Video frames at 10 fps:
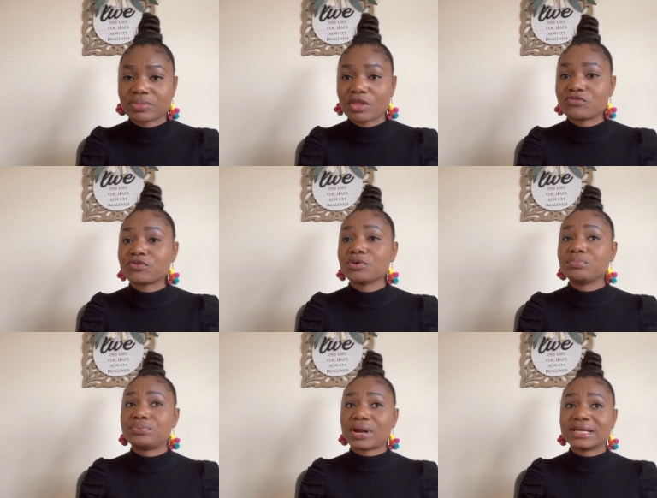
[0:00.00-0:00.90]

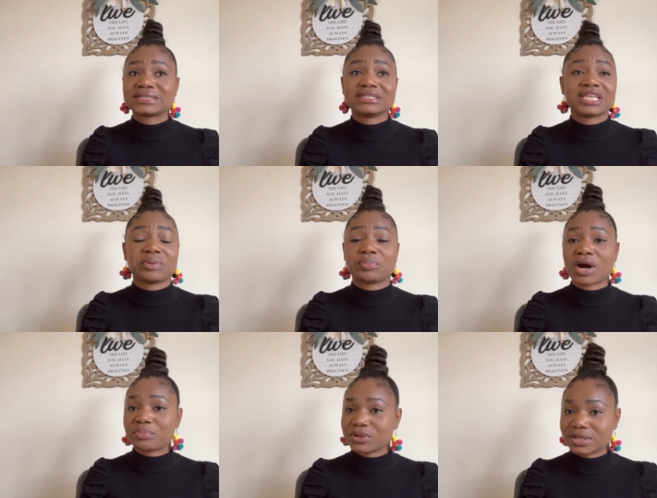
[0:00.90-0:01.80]
Fulbright is a
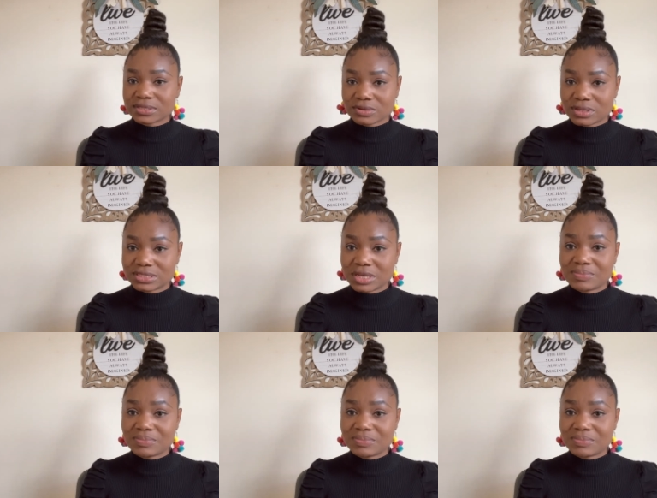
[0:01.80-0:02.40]
popular scholarship